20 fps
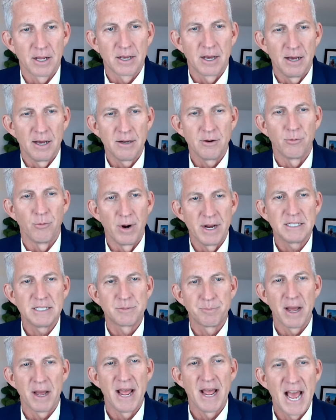cut
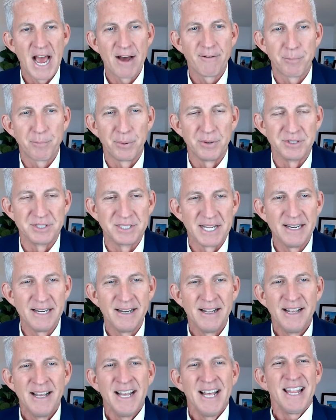rates by
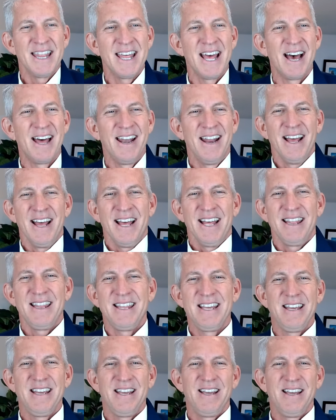0.5%, that
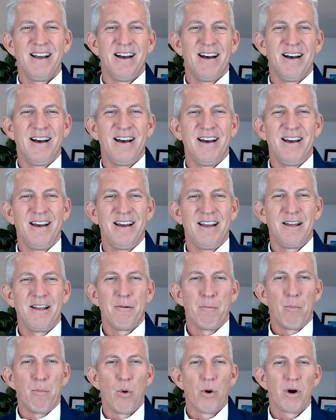the
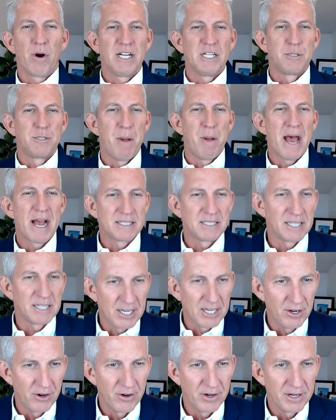mortgage-backed
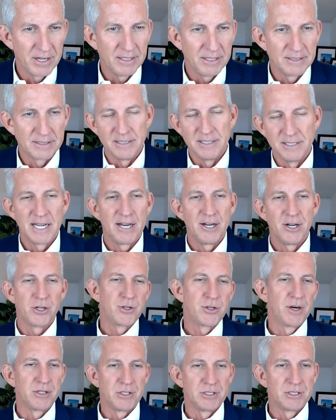securities and 10-year
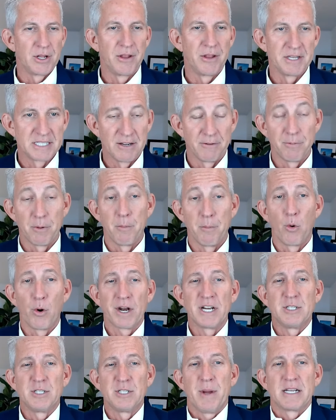treasuries, all that stuff, but
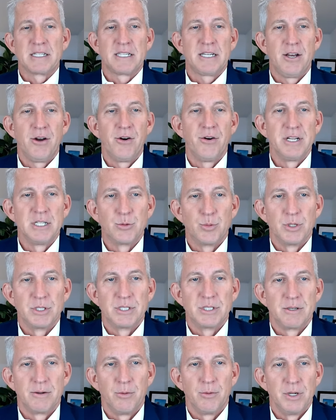mortgage-backed securities,
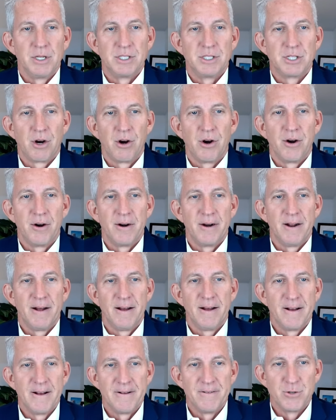which
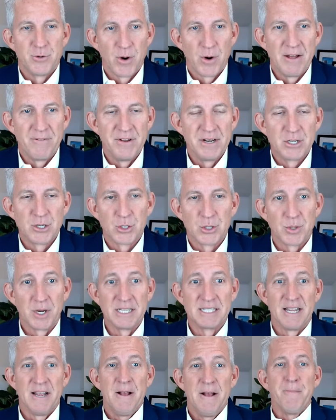are drive interest
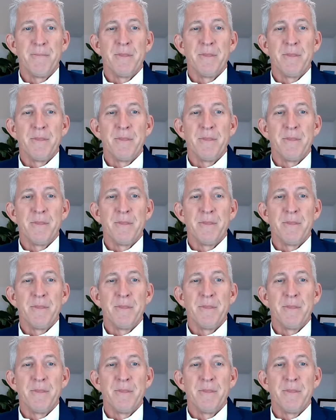rates,